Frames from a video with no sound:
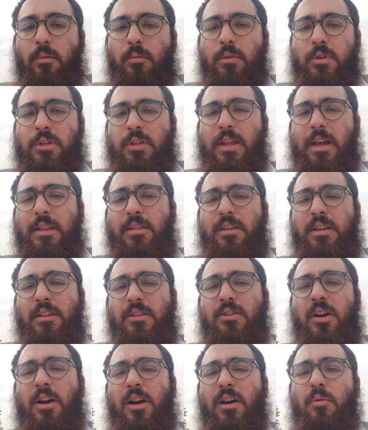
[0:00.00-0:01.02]
which then the
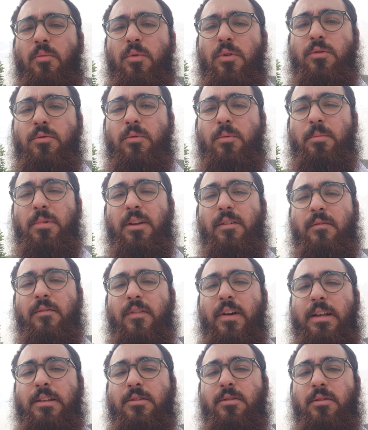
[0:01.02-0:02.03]
entire world will be a
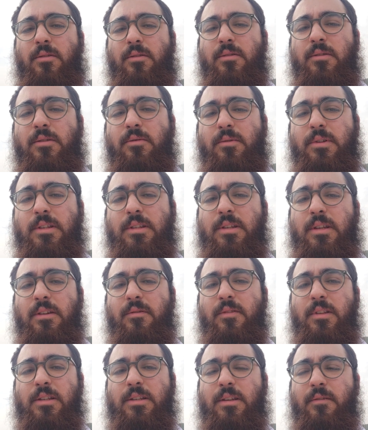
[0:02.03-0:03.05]
vessel to
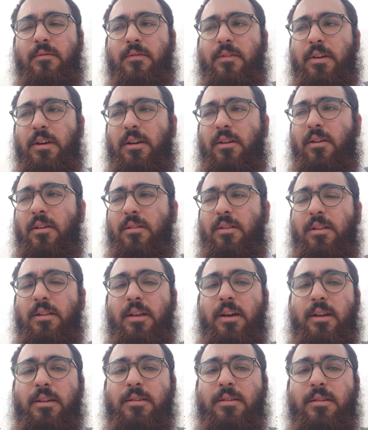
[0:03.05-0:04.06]
receive this infinite godly
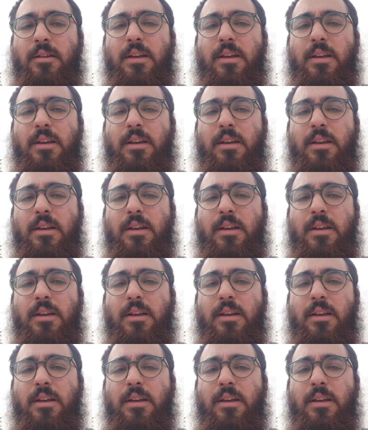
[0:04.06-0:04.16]
light.